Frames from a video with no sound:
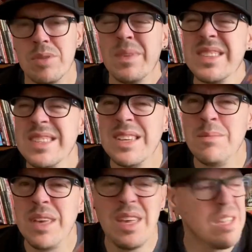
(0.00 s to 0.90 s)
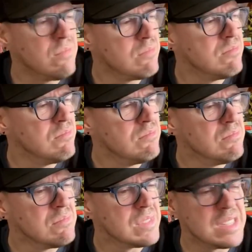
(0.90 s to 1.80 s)
but semi
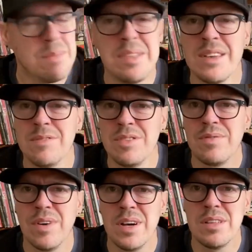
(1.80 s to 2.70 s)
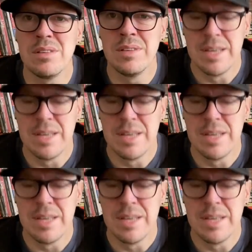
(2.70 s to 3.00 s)
tough to find.